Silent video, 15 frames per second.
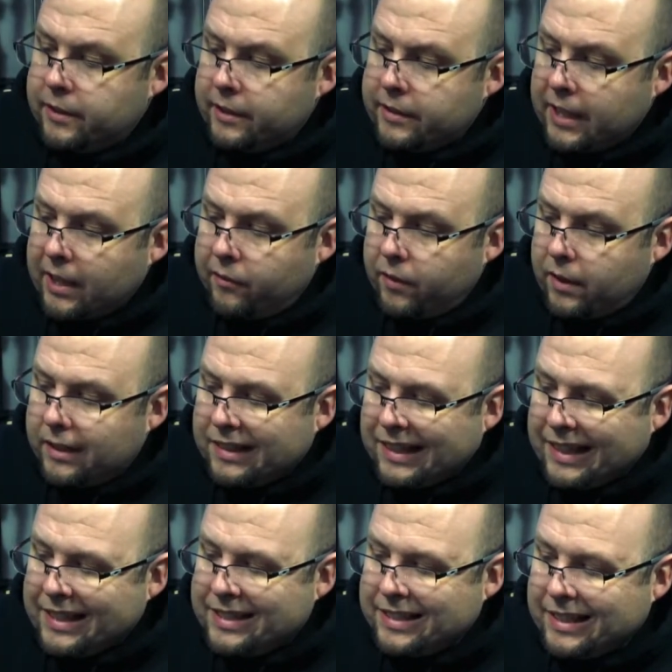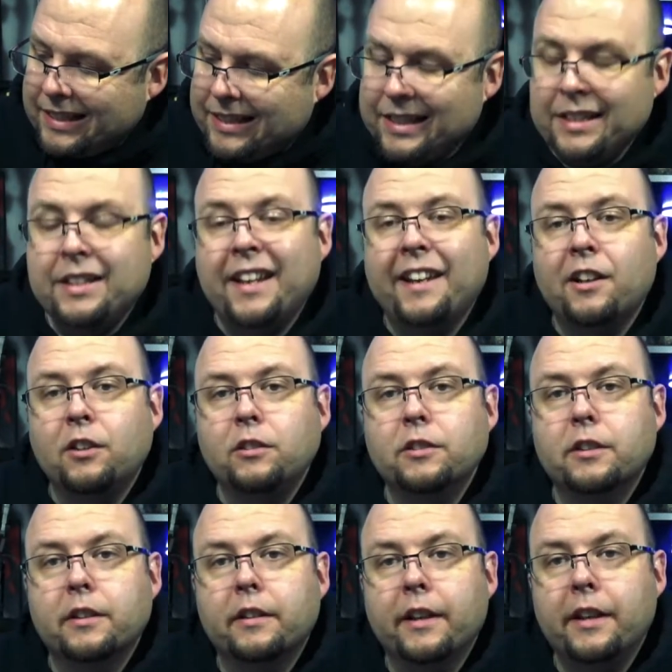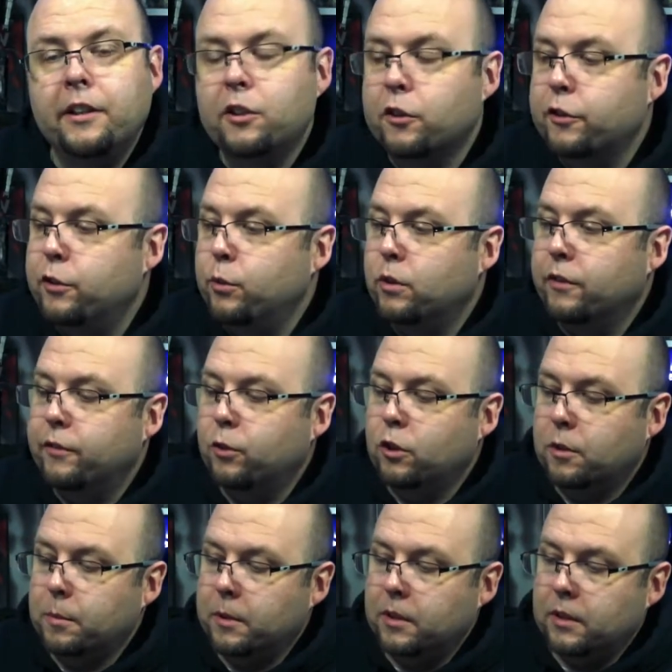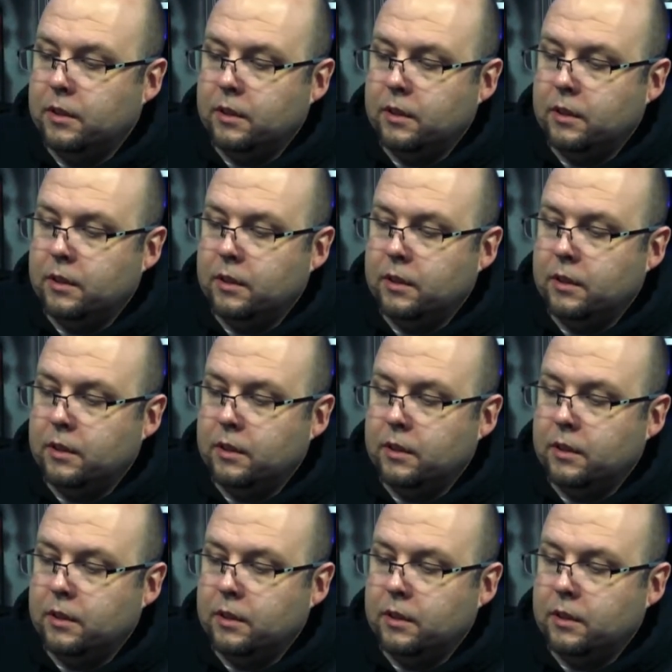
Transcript: does have nice details in her uniform.